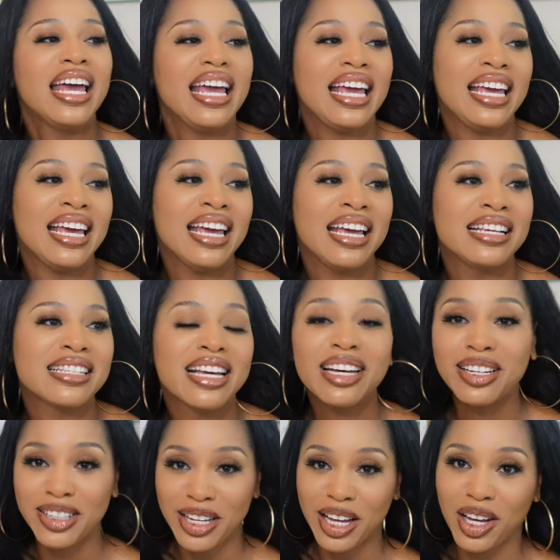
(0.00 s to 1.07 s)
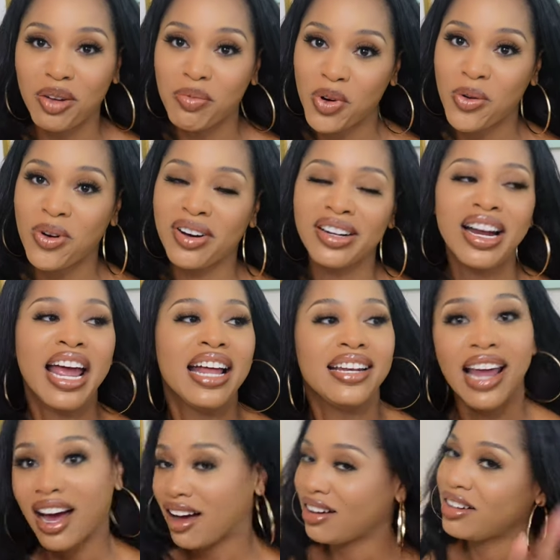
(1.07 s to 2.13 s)
is cooking more.
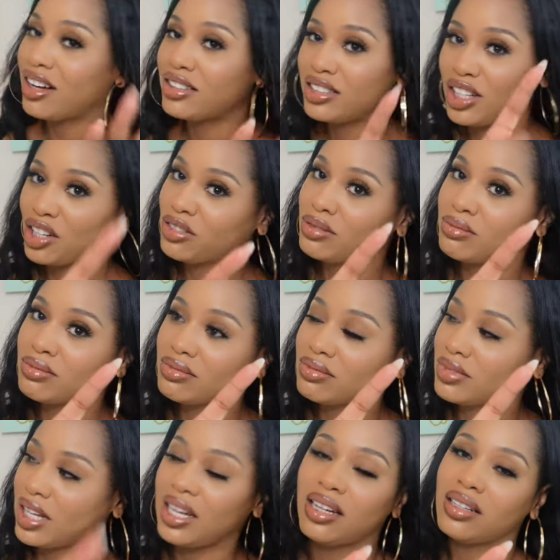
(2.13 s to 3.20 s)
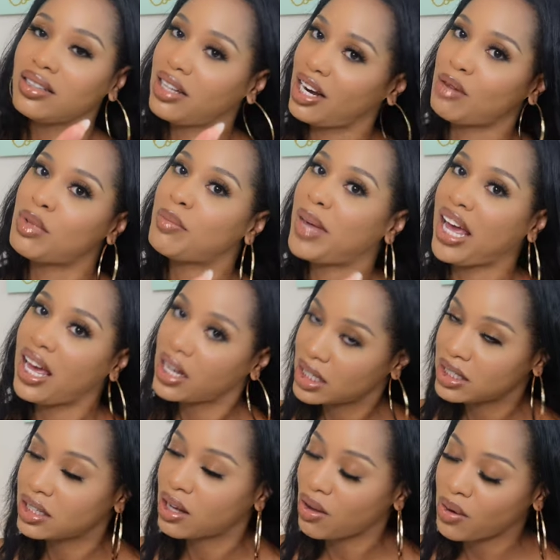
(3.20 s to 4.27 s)
Now, don't think that I'm a bad
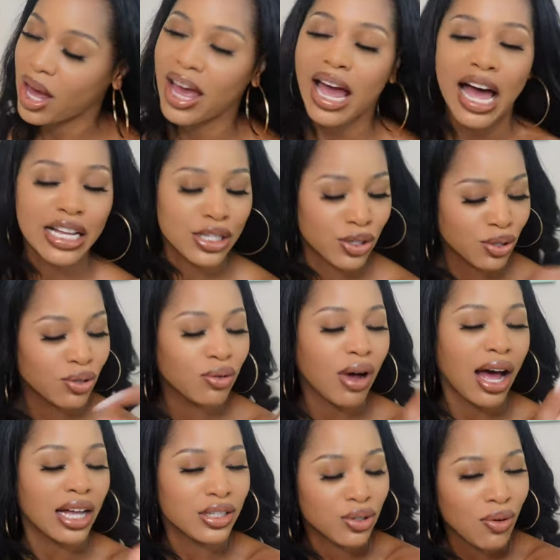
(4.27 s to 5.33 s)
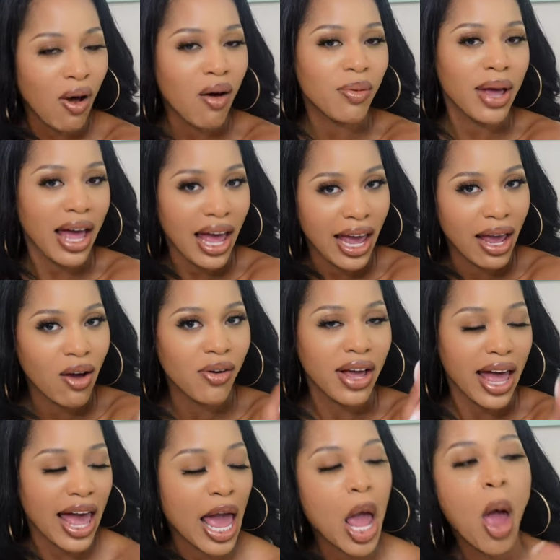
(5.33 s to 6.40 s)
cook, okay? I do, I do okay,
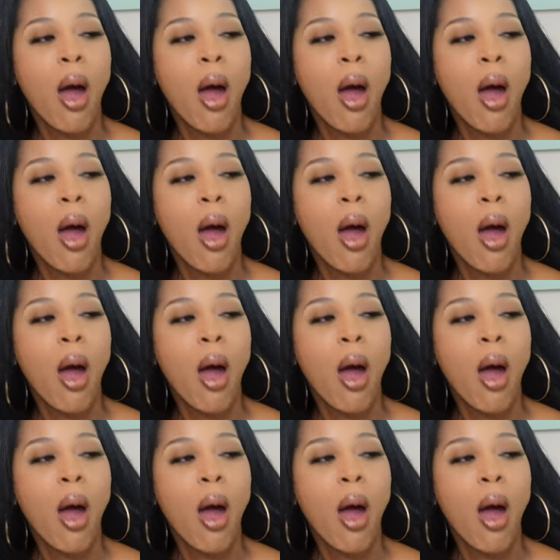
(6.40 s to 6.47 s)
okay?